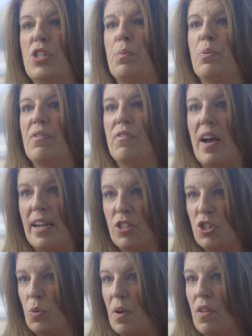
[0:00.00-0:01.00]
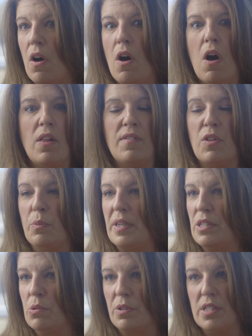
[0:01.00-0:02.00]
to provide you with all of the
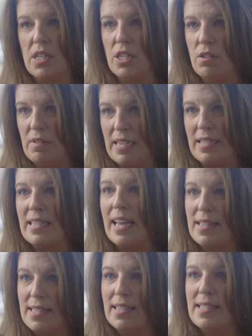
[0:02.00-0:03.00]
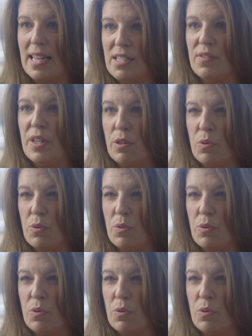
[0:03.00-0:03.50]
resource that you need to get successfully